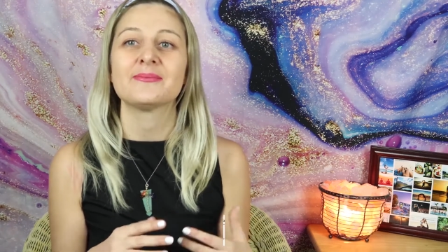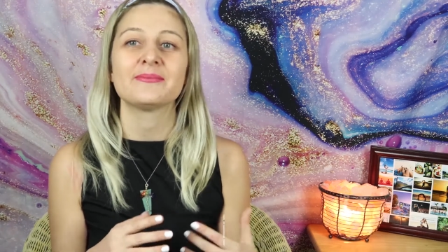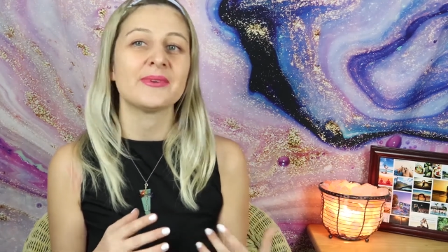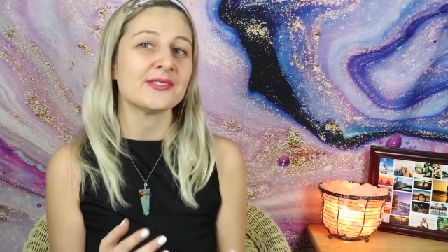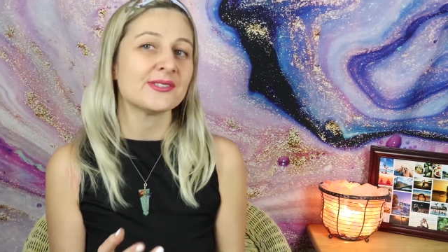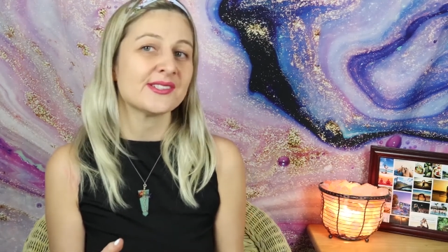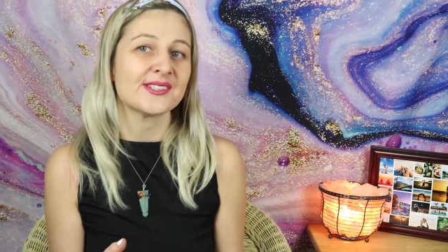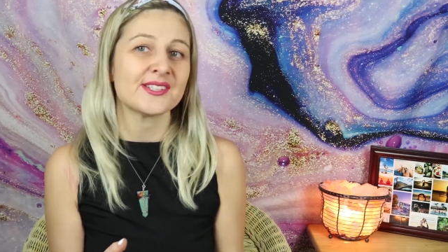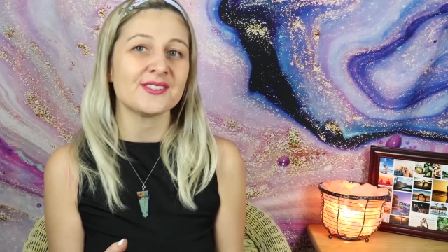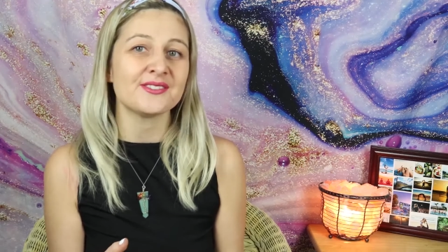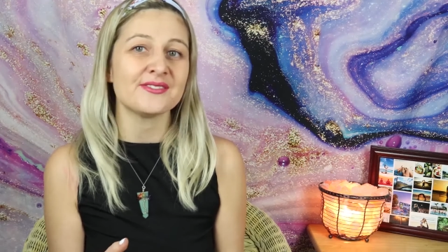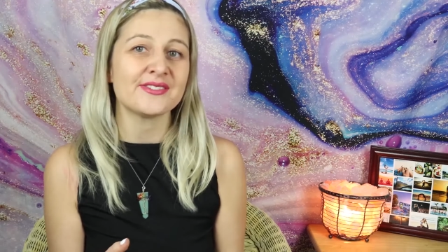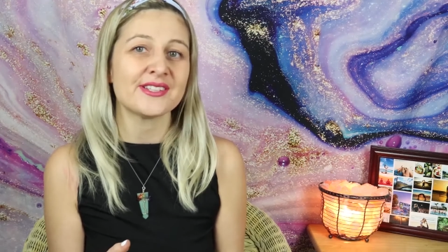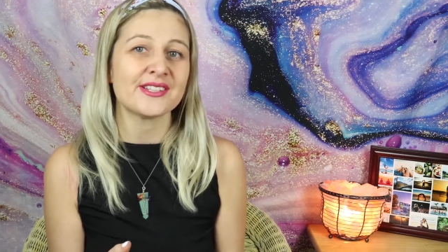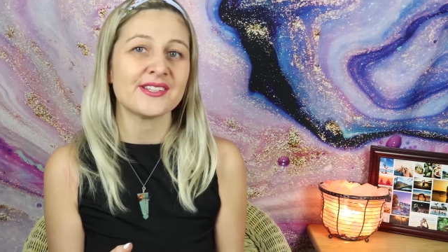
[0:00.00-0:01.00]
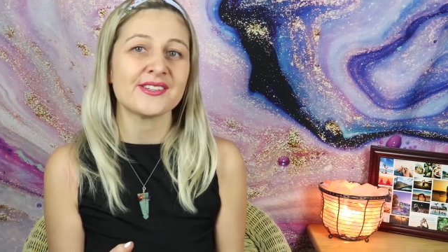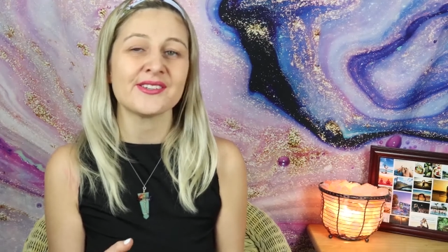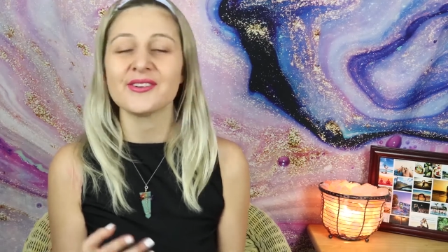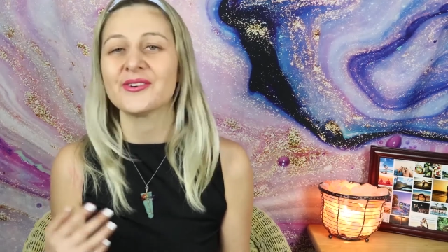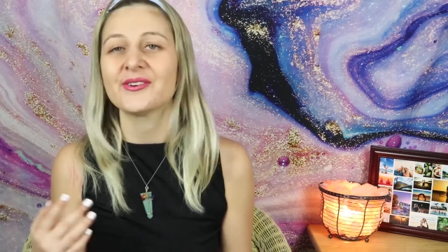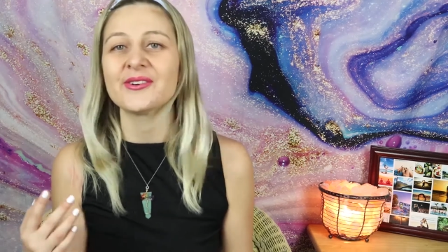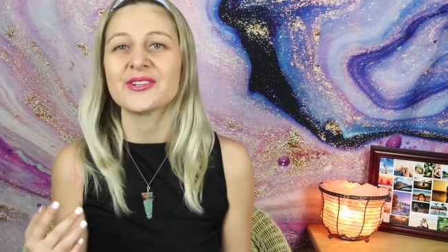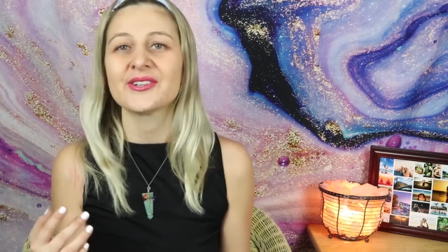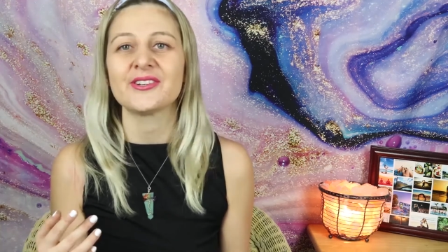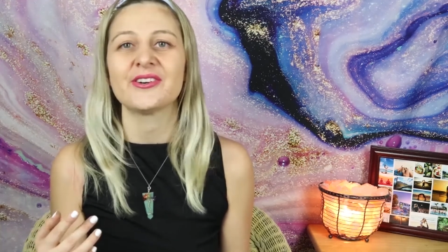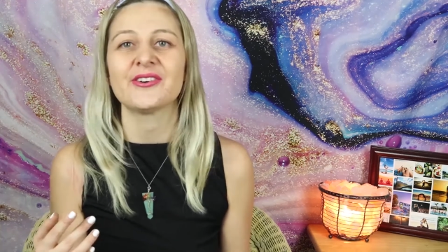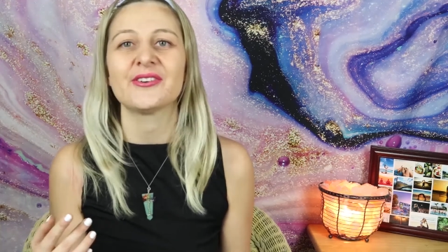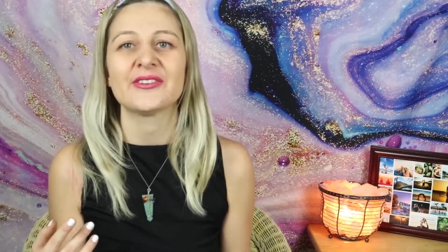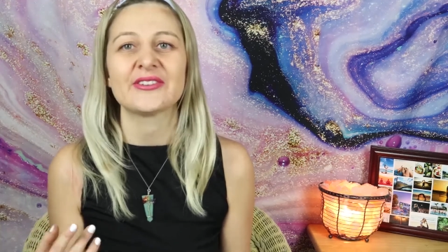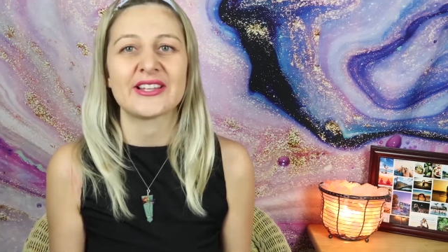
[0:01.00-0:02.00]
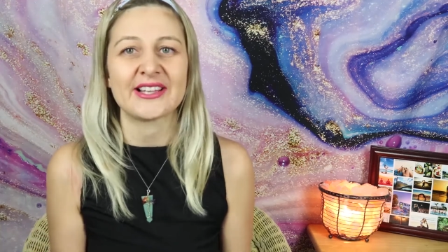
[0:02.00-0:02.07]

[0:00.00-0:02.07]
post a new video or go